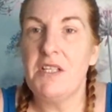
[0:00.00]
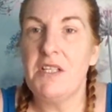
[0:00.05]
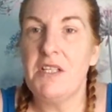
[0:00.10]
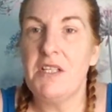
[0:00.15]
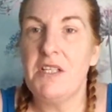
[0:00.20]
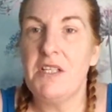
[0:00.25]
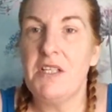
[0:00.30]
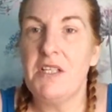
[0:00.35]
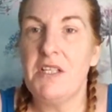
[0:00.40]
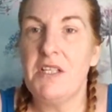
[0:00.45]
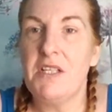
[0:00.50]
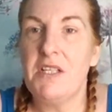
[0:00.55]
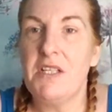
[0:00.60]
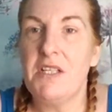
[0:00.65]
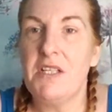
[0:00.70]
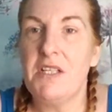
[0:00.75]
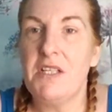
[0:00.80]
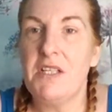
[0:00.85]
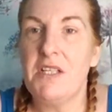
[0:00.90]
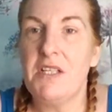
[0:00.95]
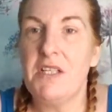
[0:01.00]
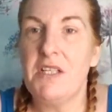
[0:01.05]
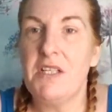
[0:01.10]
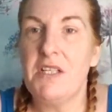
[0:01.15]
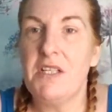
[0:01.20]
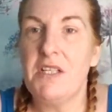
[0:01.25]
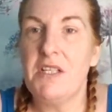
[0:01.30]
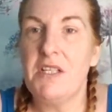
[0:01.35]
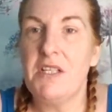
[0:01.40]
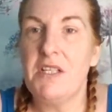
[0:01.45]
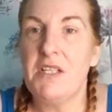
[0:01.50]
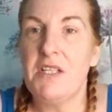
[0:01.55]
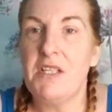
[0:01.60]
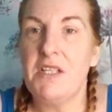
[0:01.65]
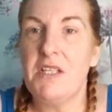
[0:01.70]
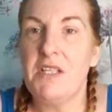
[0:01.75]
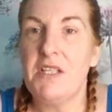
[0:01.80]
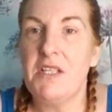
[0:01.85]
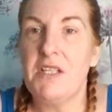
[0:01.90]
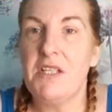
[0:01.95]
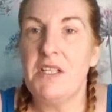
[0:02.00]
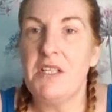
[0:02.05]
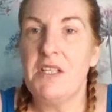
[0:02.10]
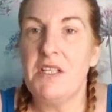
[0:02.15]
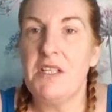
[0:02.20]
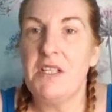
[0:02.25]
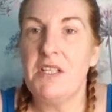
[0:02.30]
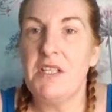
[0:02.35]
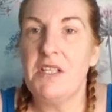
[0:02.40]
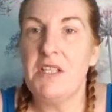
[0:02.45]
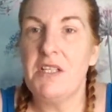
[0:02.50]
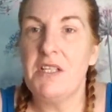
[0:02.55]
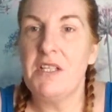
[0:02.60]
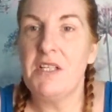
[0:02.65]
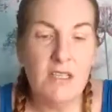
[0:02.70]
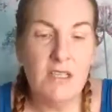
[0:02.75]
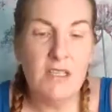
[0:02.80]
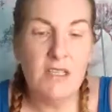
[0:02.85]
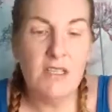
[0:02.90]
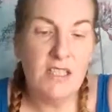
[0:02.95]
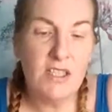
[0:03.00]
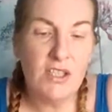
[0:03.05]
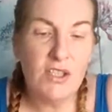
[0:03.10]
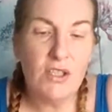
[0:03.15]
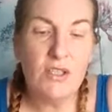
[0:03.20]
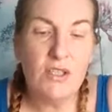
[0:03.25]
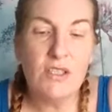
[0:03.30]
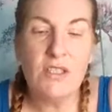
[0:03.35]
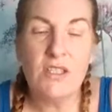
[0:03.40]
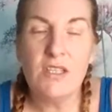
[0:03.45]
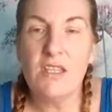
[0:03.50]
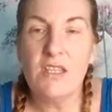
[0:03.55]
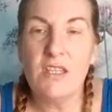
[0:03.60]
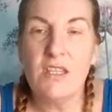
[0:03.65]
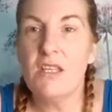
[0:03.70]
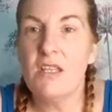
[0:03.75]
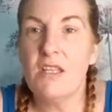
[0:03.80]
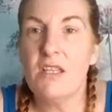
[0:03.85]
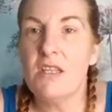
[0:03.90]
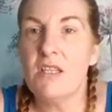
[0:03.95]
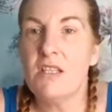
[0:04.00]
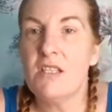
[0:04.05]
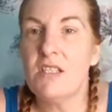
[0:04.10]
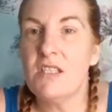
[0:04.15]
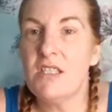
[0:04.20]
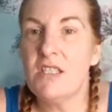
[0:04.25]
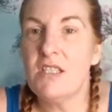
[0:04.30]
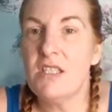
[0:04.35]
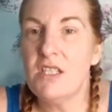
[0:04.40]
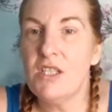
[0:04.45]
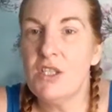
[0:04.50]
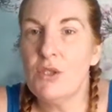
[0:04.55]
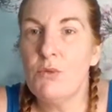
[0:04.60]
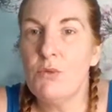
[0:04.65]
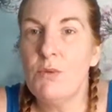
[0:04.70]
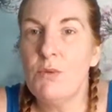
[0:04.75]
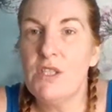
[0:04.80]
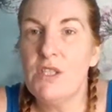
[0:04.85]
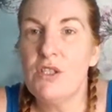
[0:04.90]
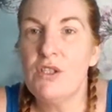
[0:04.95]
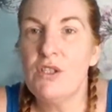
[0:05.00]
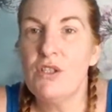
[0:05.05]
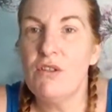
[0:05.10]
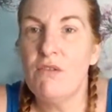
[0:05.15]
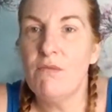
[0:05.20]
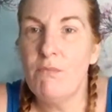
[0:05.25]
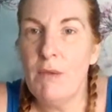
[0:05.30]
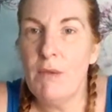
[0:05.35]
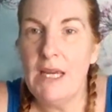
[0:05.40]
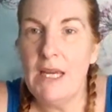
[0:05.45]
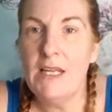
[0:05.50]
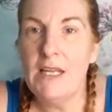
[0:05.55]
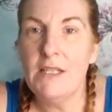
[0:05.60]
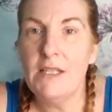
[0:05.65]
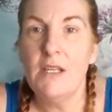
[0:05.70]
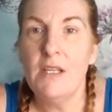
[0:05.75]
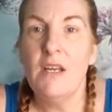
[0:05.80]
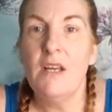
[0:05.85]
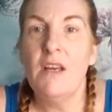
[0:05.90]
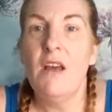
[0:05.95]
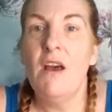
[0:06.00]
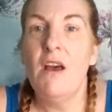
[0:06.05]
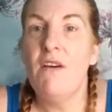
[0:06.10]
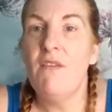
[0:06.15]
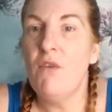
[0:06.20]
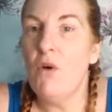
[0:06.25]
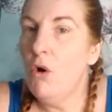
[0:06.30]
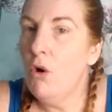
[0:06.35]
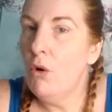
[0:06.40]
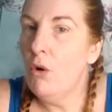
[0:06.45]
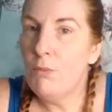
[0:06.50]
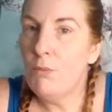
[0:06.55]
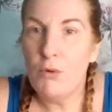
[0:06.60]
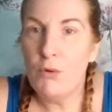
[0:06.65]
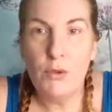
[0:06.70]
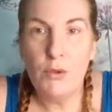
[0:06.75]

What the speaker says: to get the clarity that you need, and to realize that the decisions and the situations you've made